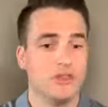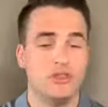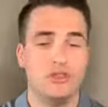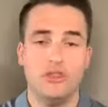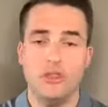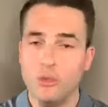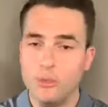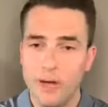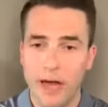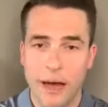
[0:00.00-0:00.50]

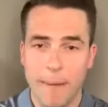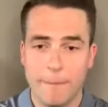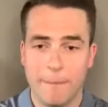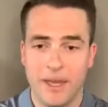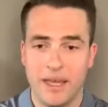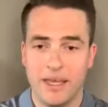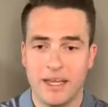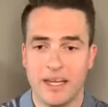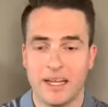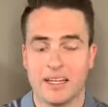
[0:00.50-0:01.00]
Do not
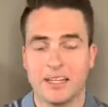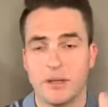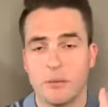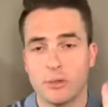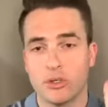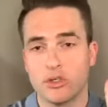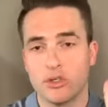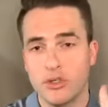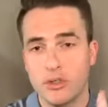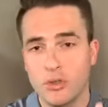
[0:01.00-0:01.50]
panic. Number
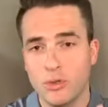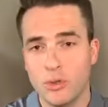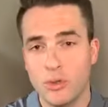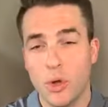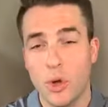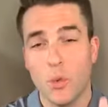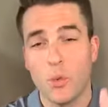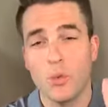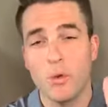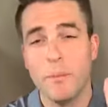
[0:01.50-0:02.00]
2,
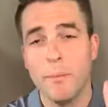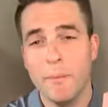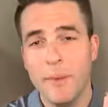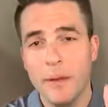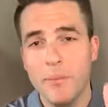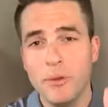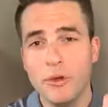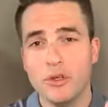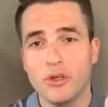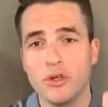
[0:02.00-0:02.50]

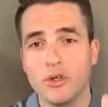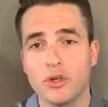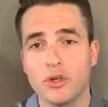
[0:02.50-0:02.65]
remember your